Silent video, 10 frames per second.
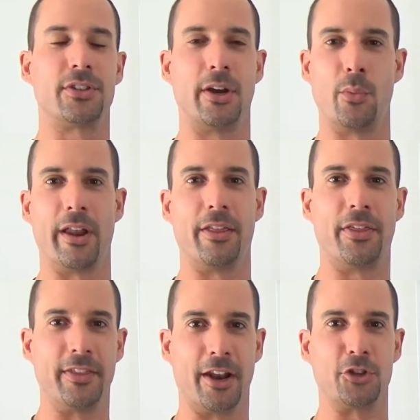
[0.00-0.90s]
sorry, one other
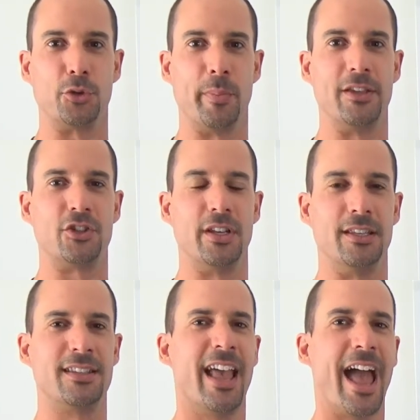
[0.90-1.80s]
thing that I should mention
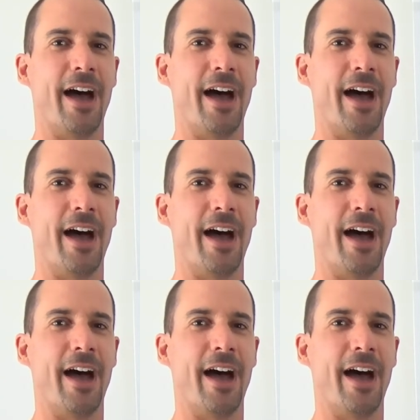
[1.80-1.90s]
is